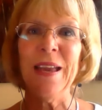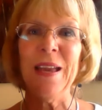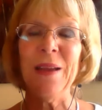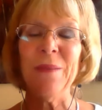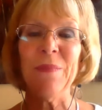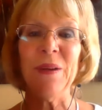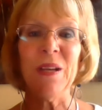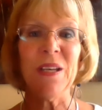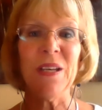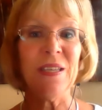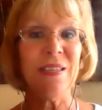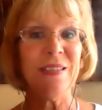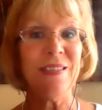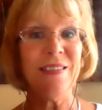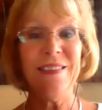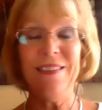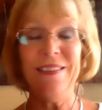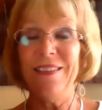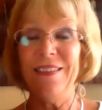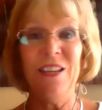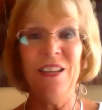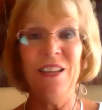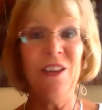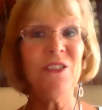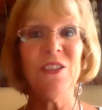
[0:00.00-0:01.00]
But
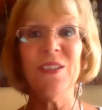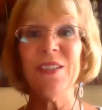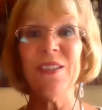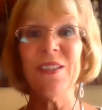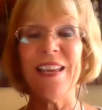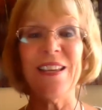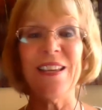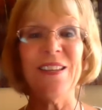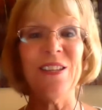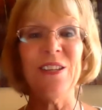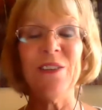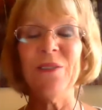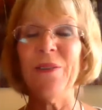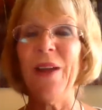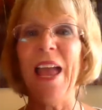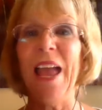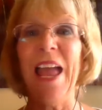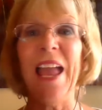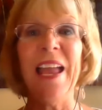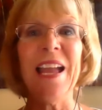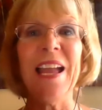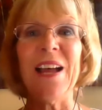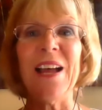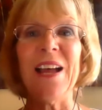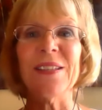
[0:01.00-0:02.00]
you just can do
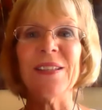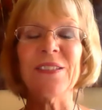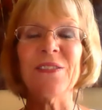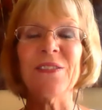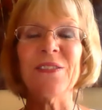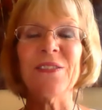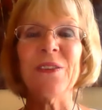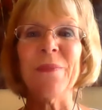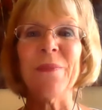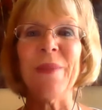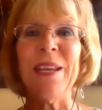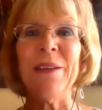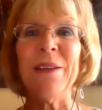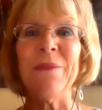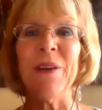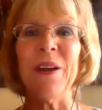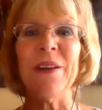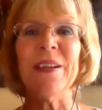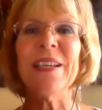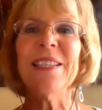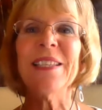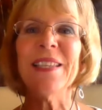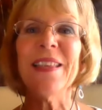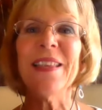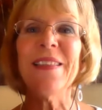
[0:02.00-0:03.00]
Hangouts from anywhere.
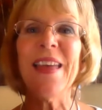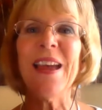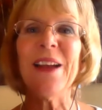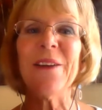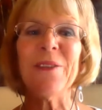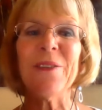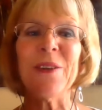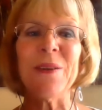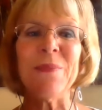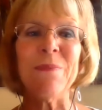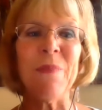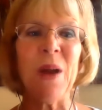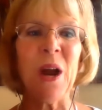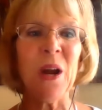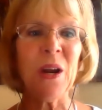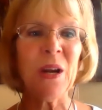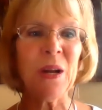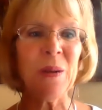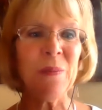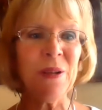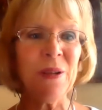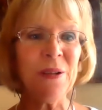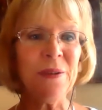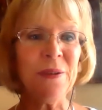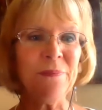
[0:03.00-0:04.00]
Isn't that
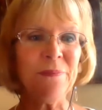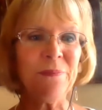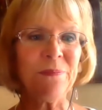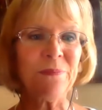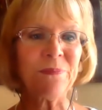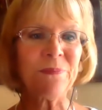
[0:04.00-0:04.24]
remarkable?